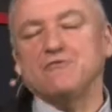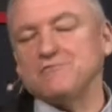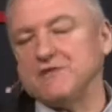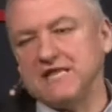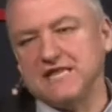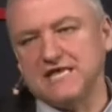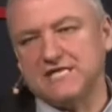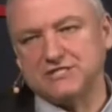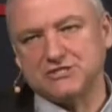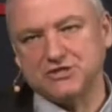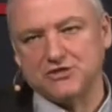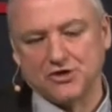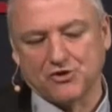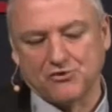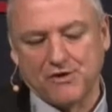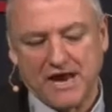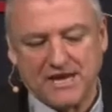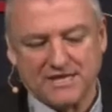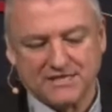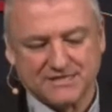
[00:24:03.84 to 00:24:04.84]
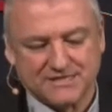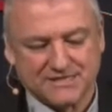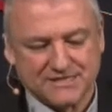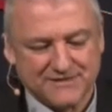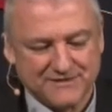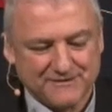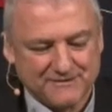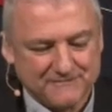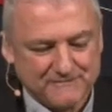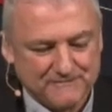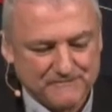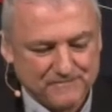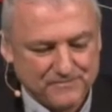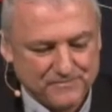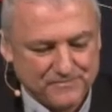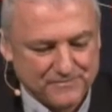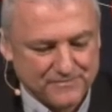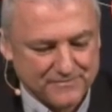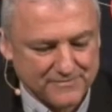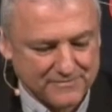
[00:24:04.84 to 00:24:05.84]
from the least to the greatest.
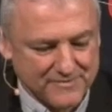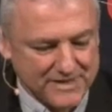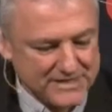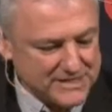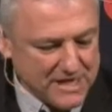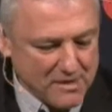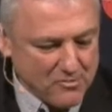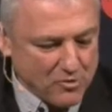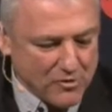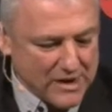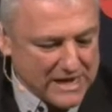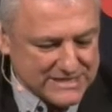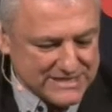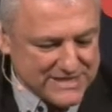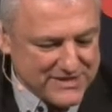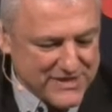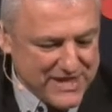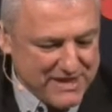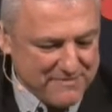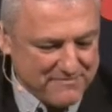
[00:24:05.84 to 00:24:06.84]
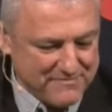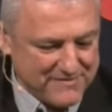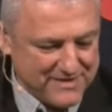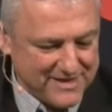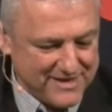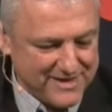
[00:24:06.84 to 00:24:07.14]
There's no more us than them.